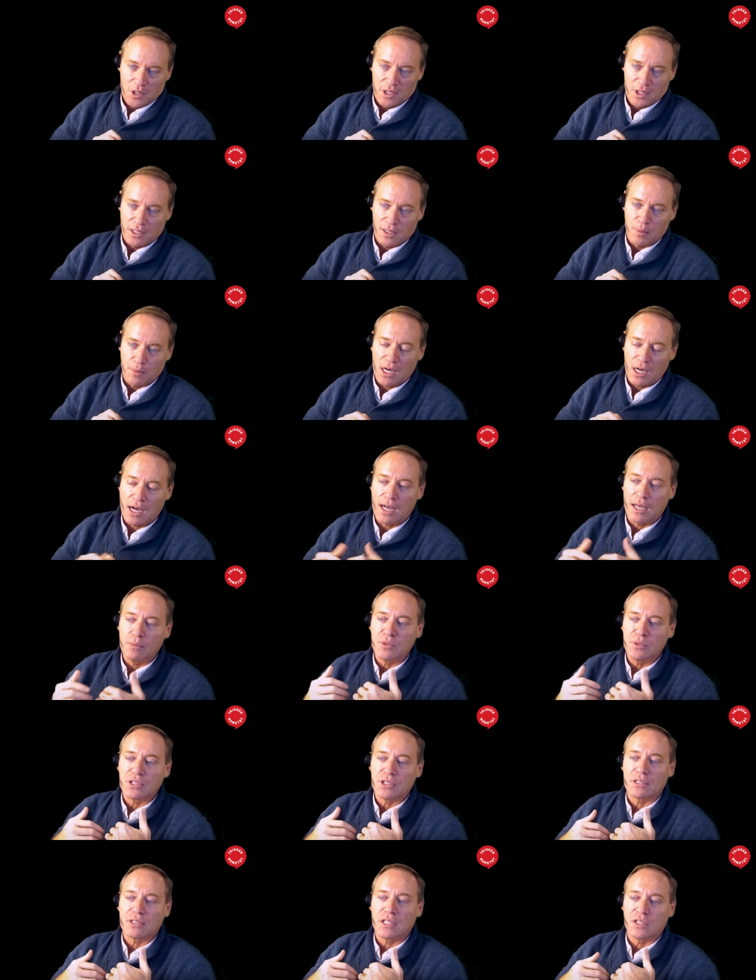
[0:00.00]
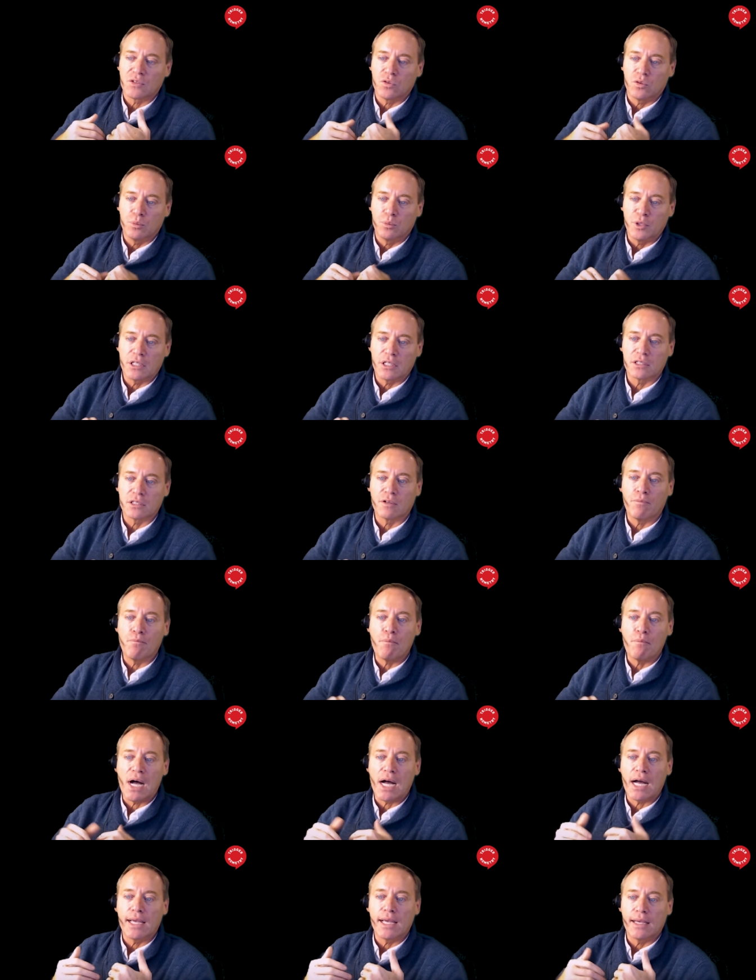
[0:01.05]
um, I'm successful because of
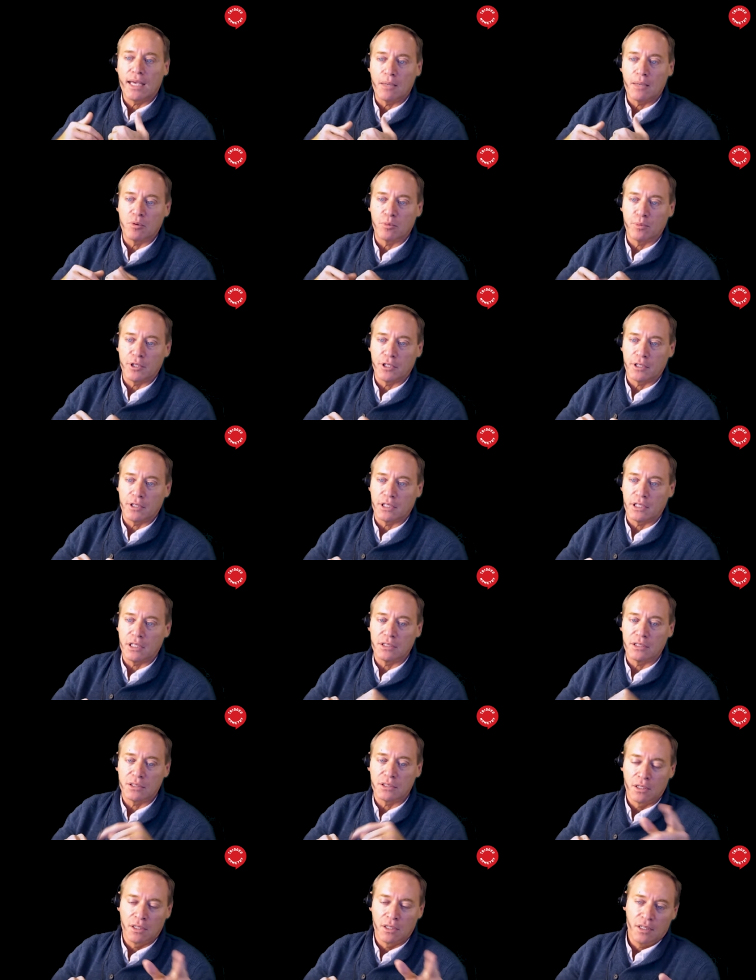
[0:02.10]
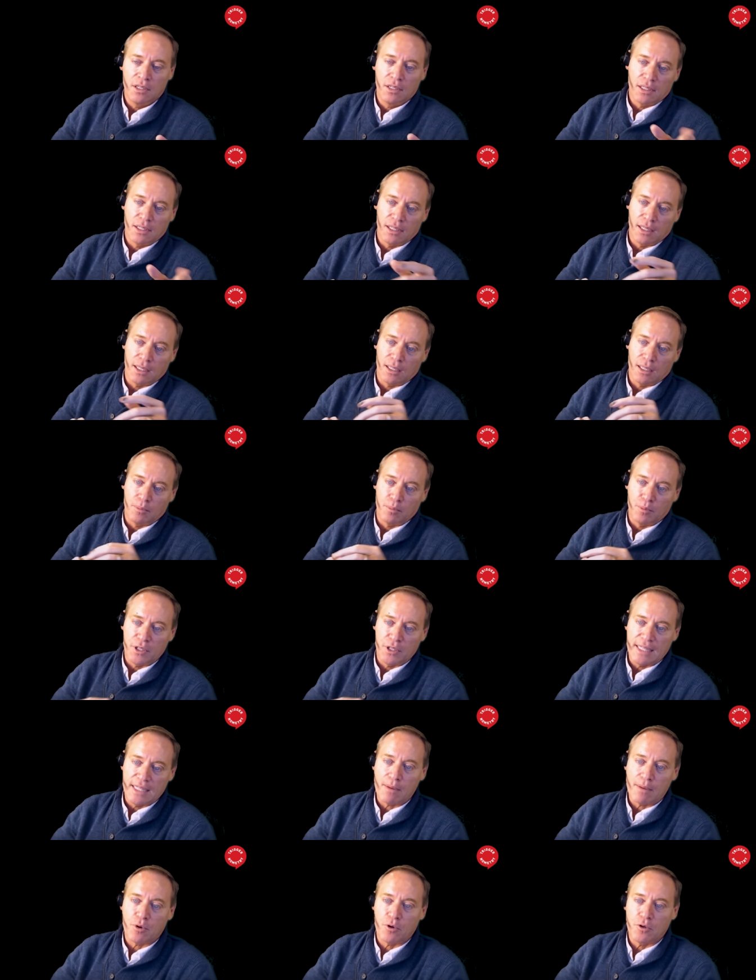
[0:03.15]
my capabilities, um,
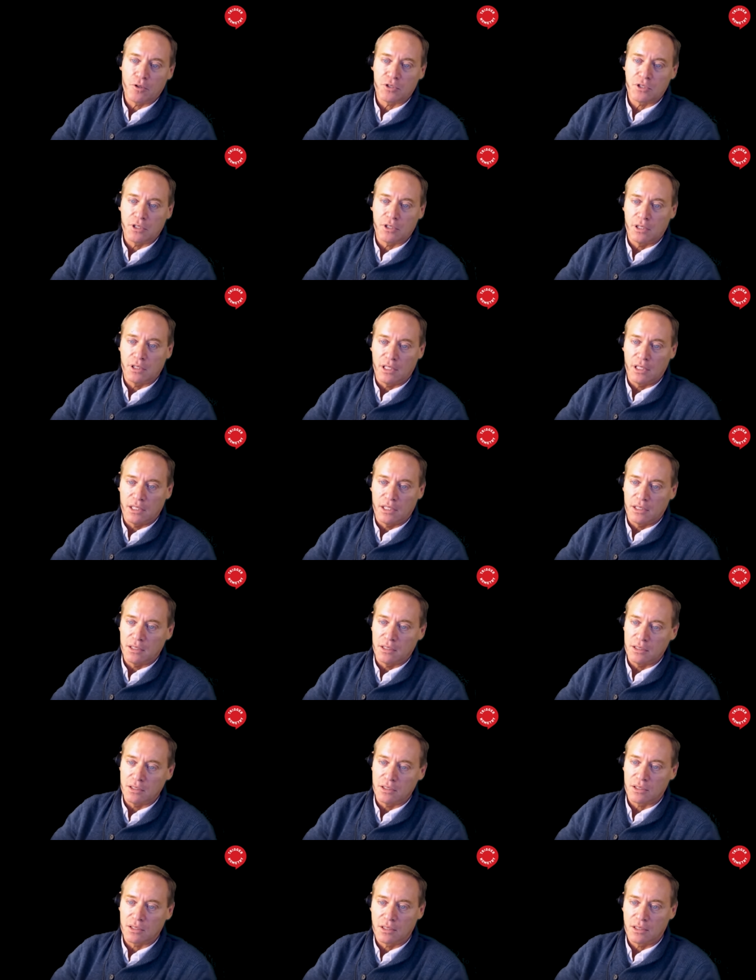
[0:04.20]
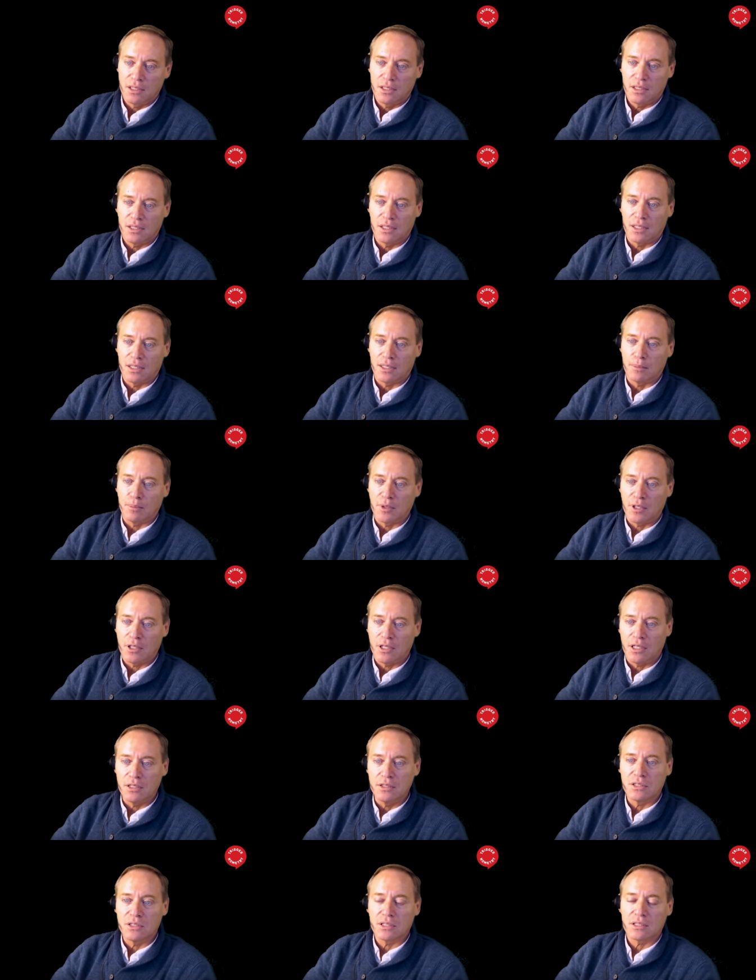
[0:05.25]
but that person is um,
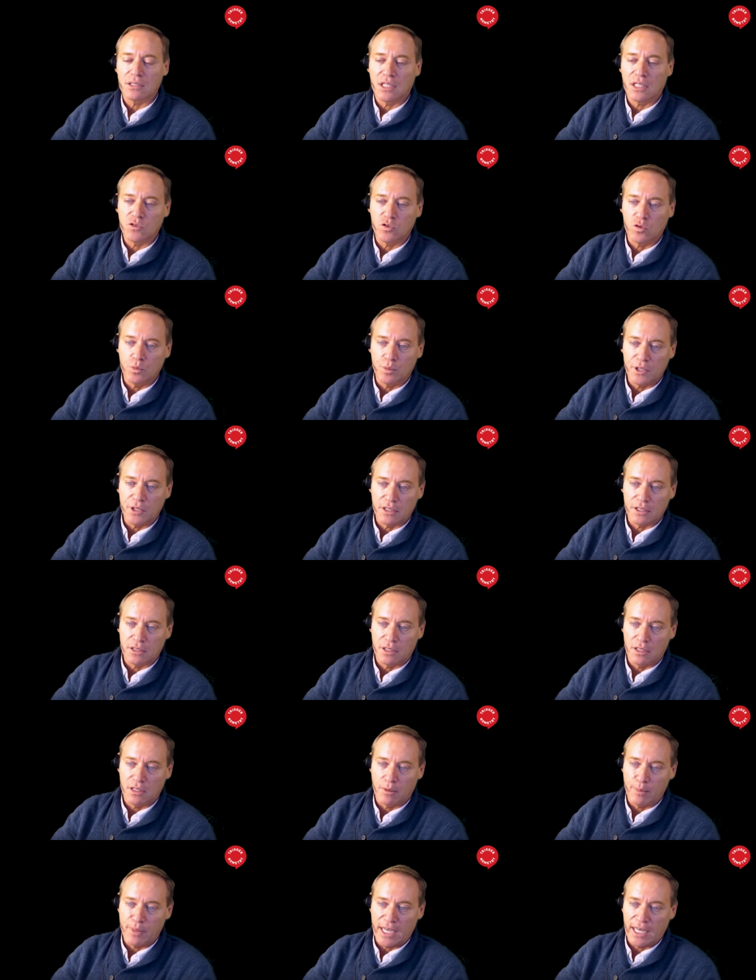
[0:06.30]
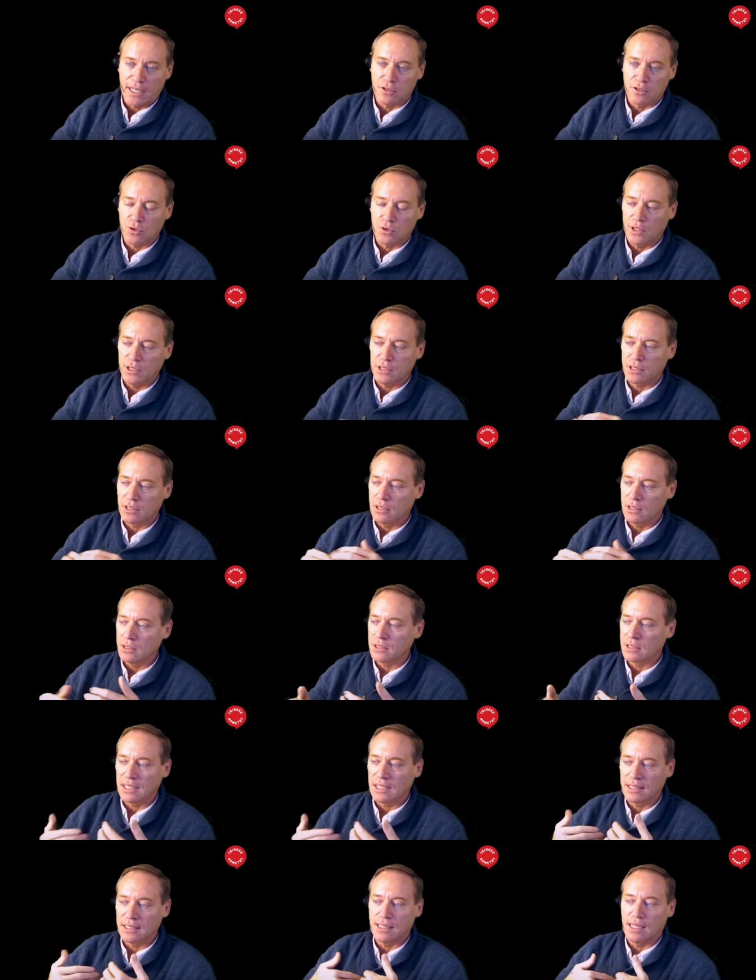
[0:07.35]
unsuccessful because of their bad
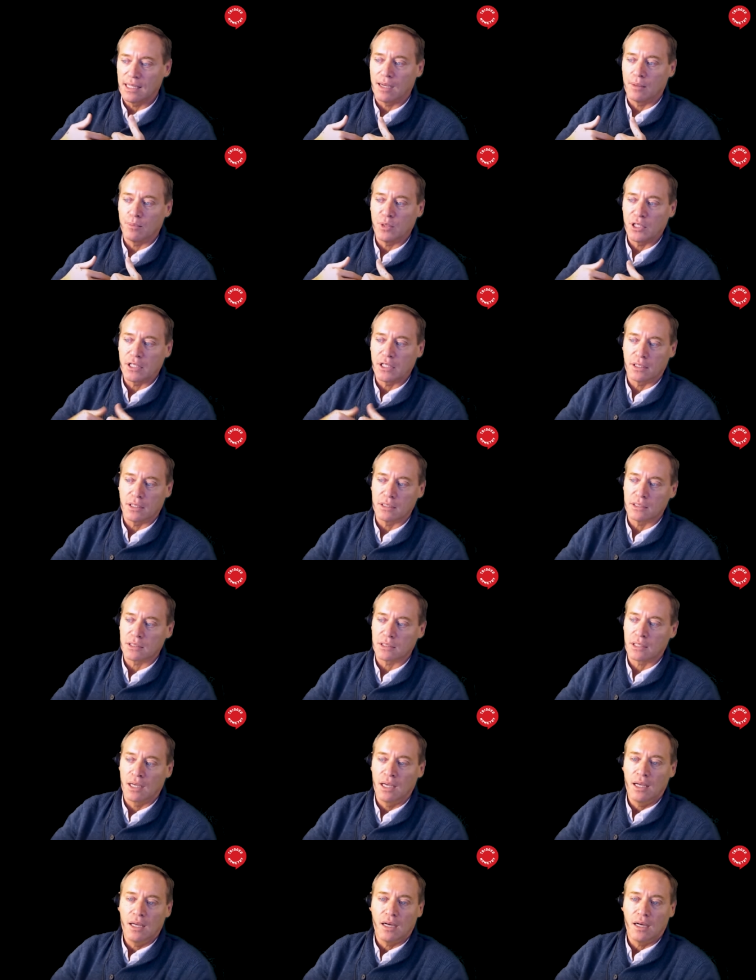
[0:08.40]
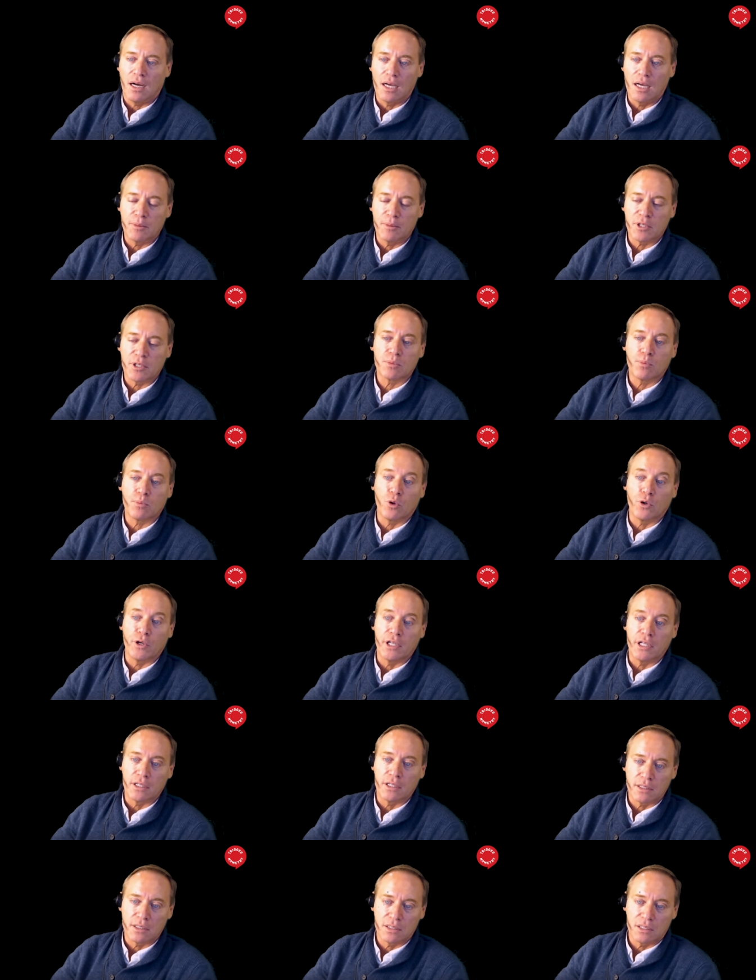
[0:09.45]
choices. It's not because I'm
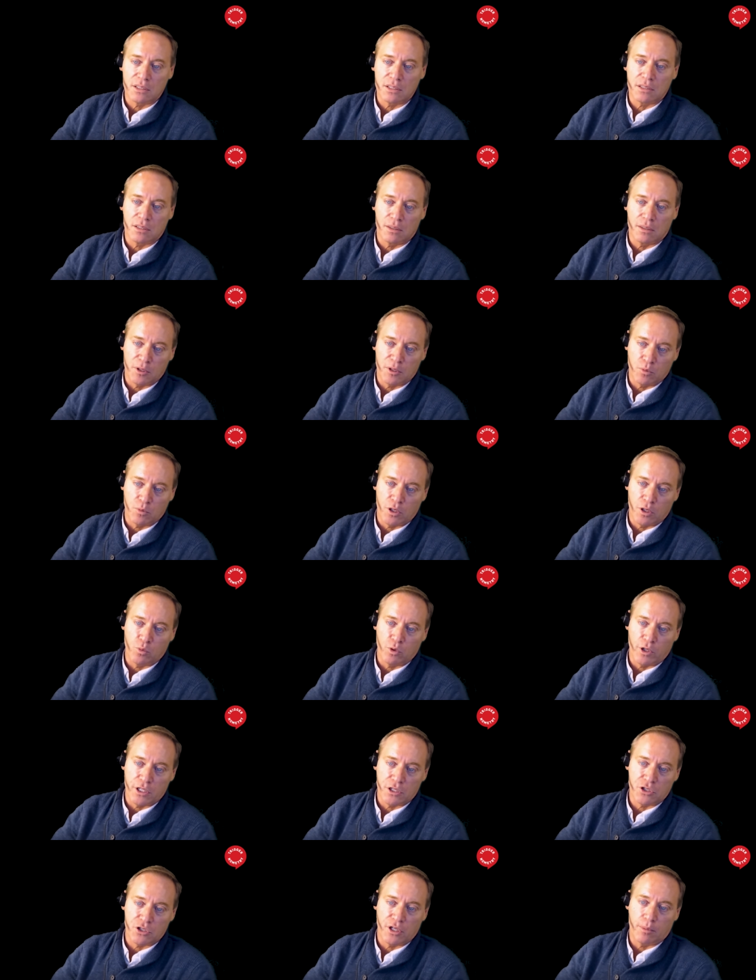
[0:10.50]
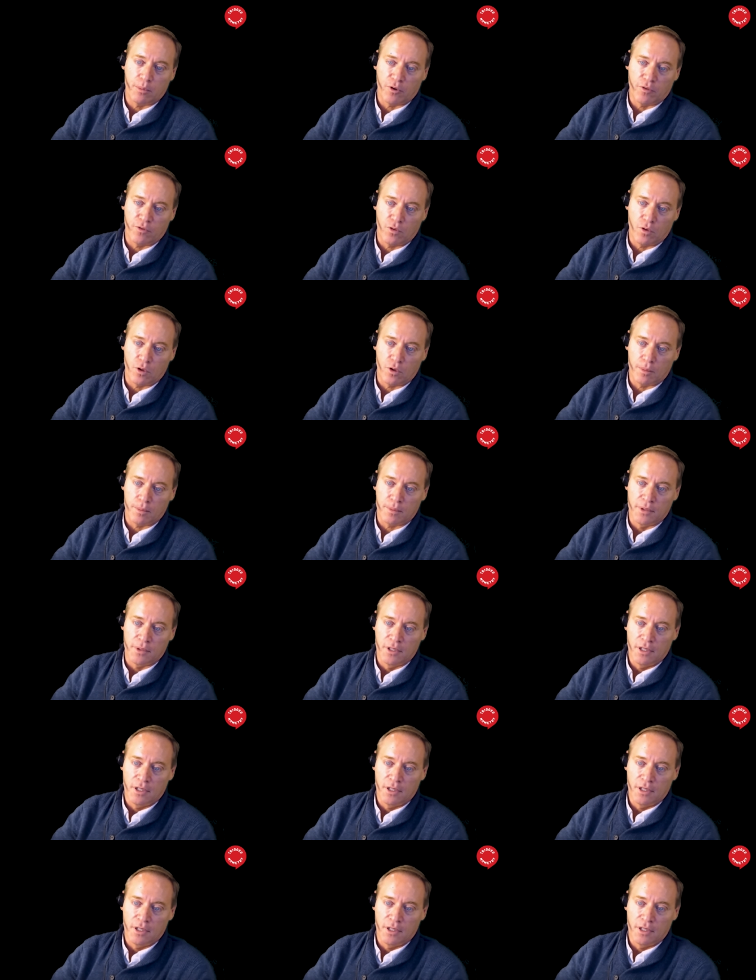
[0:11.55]
exploiting the system in one way, shape, or form.